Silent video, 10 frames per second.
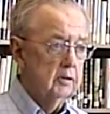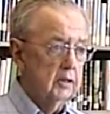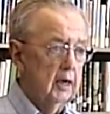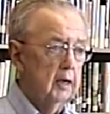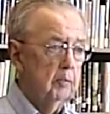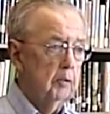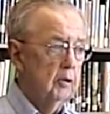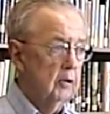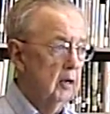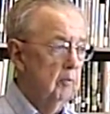Stand up and
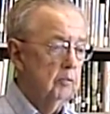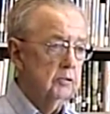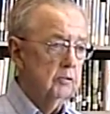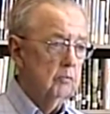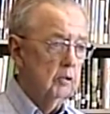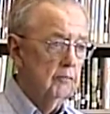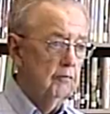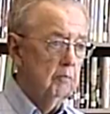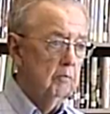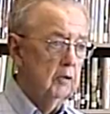hook up was the word
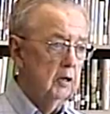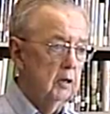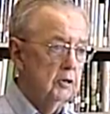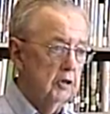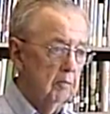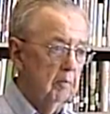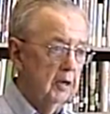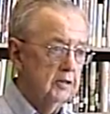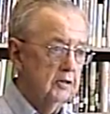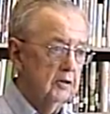from the jump
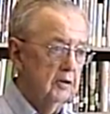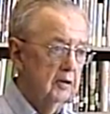master.